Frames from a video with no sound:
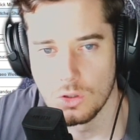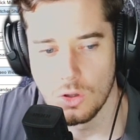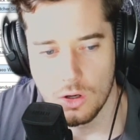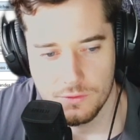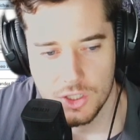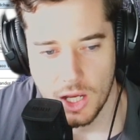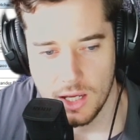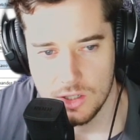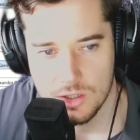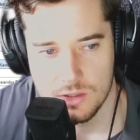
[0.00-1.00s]
A lot of
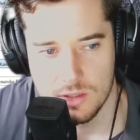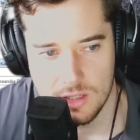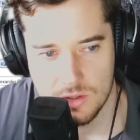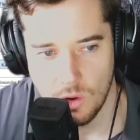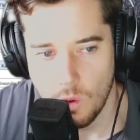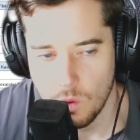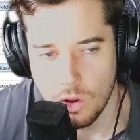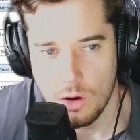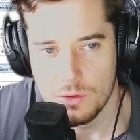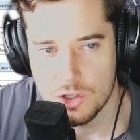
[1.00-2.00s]
changes. It's
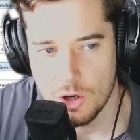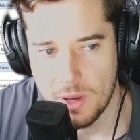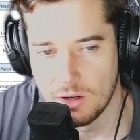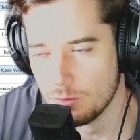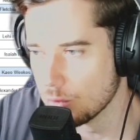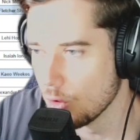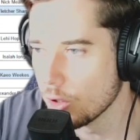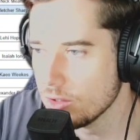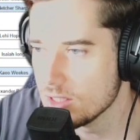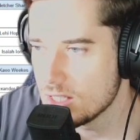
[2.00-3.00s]
all over the shop, and I've
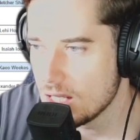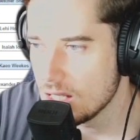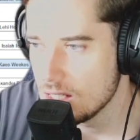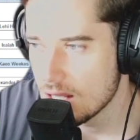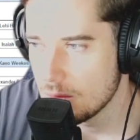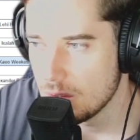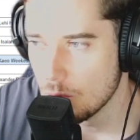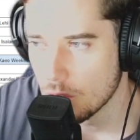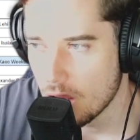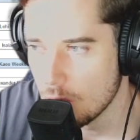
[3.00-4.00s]
broken the tiers out a bit
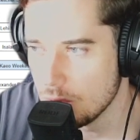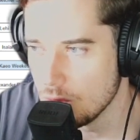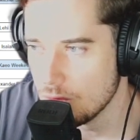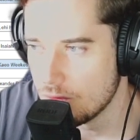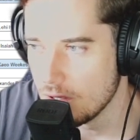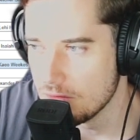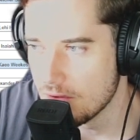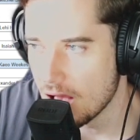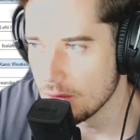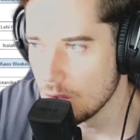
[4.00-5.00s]
more to help you
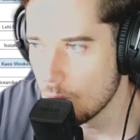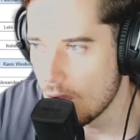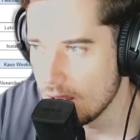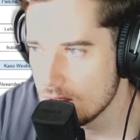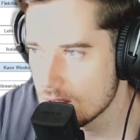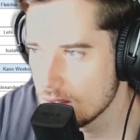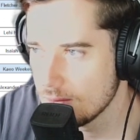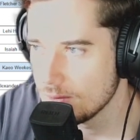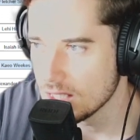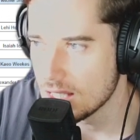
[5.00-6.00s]
evaluate
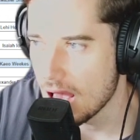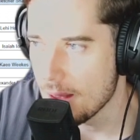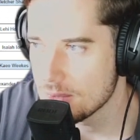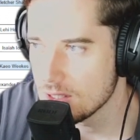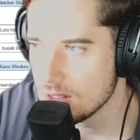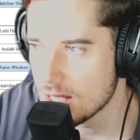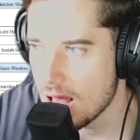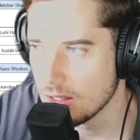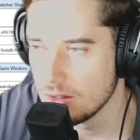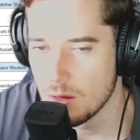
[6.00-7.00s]
the gaps in
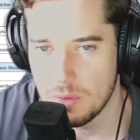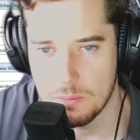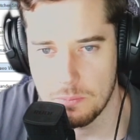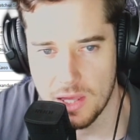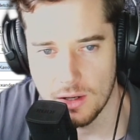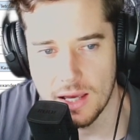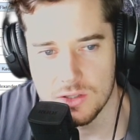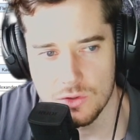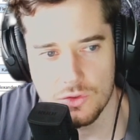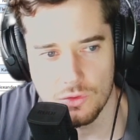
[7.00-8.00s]
talent a bit better
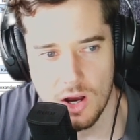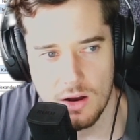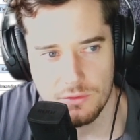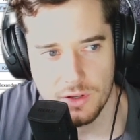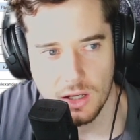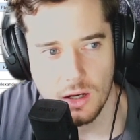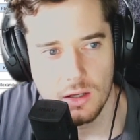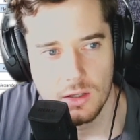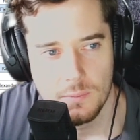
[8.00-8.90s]
as you're drafting.